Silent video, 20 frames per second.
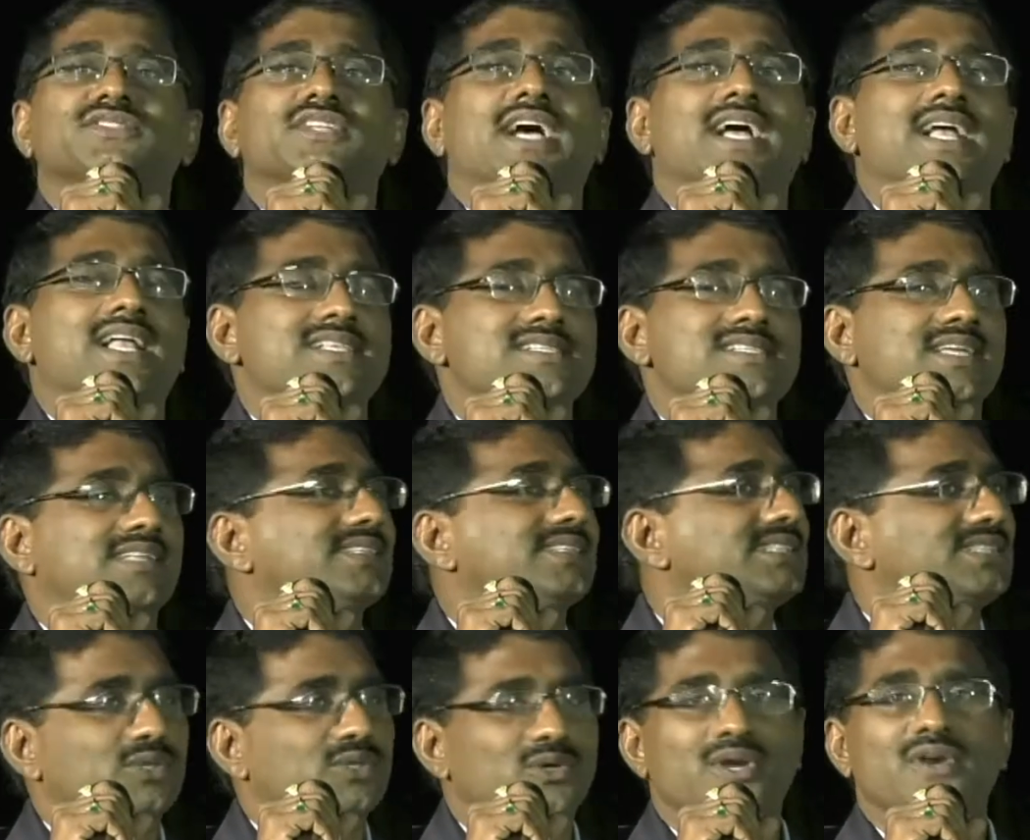Soils and
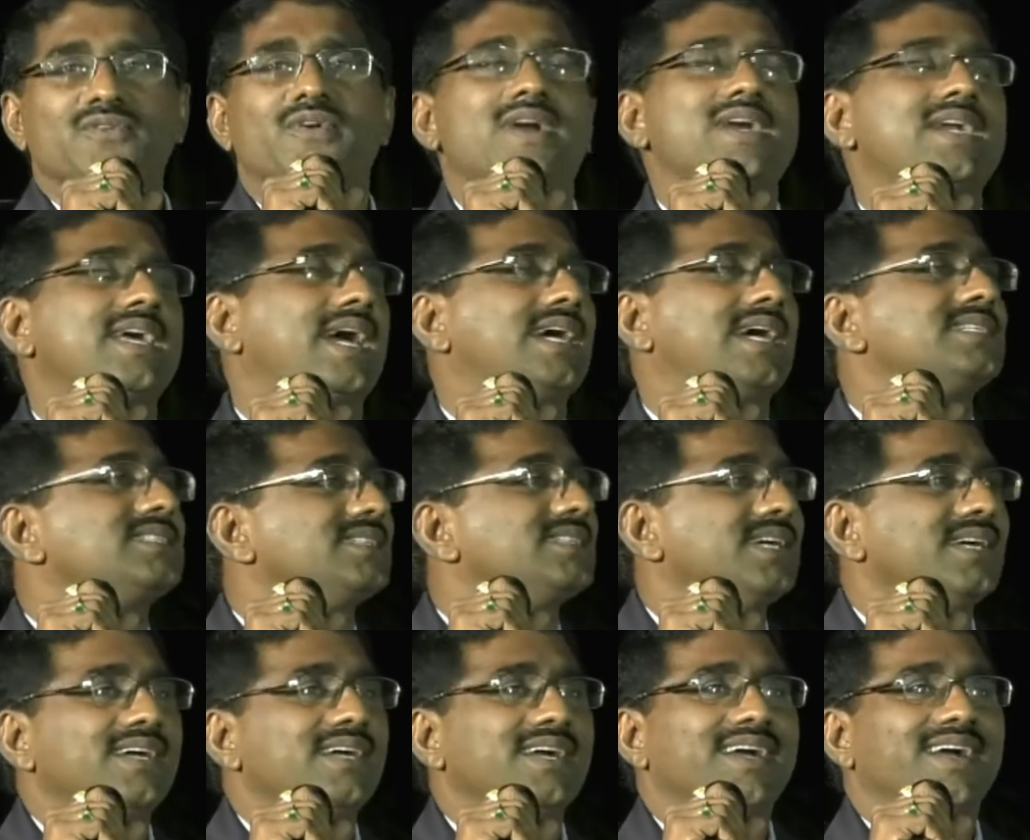this whole world has
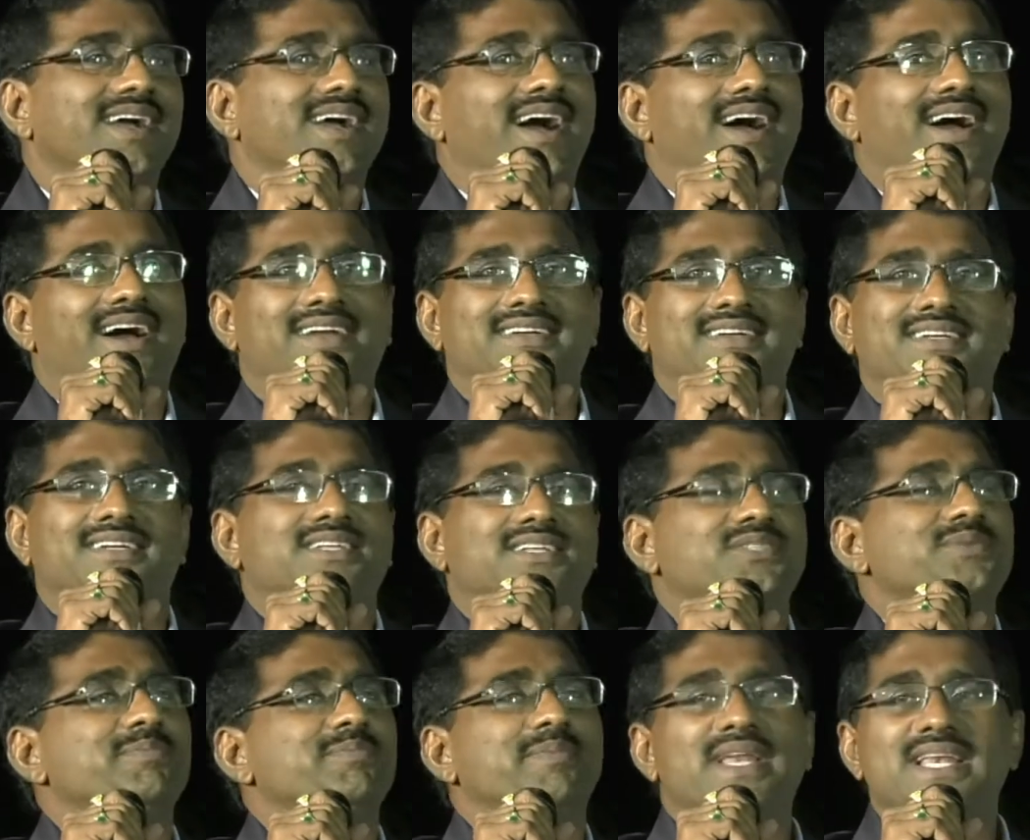and
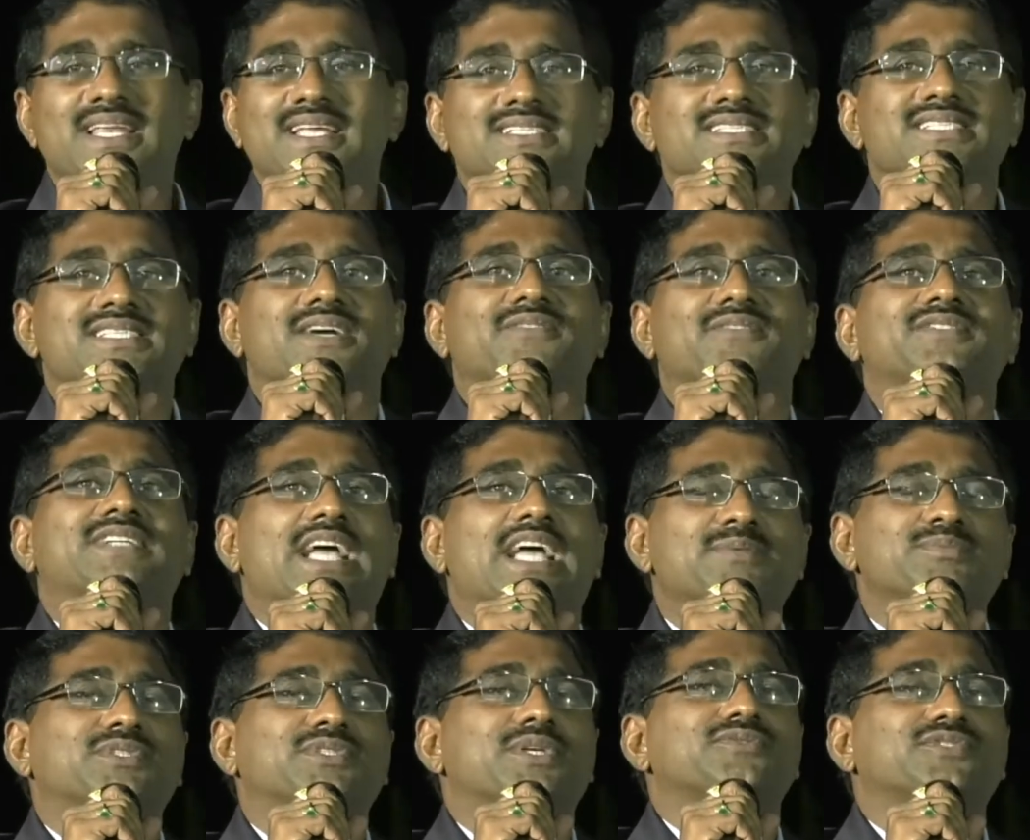millions of
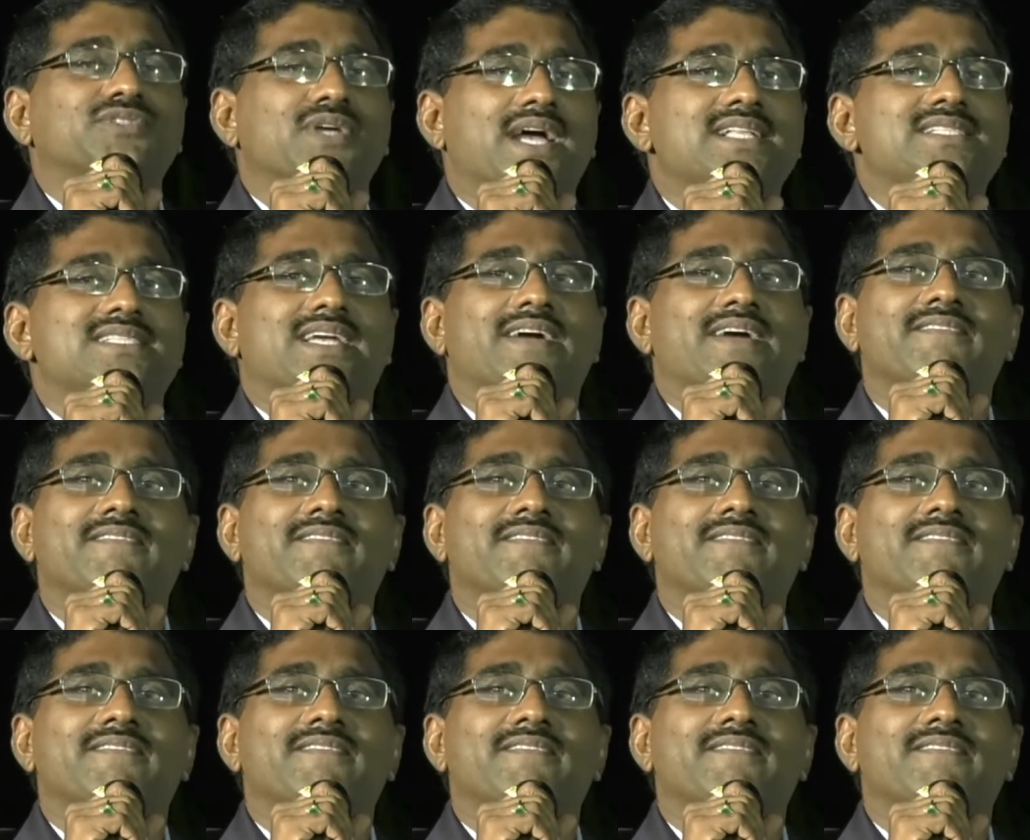types of soils.